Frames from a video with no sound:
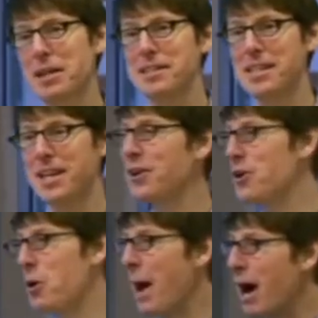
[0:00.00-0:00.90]
because then there
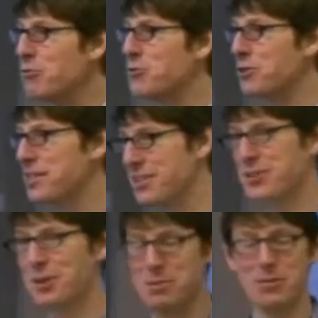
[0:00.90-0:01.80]
are no boundaries in
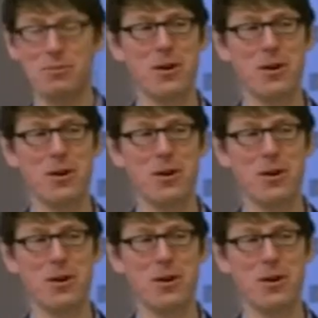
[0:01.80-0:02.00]
terms of,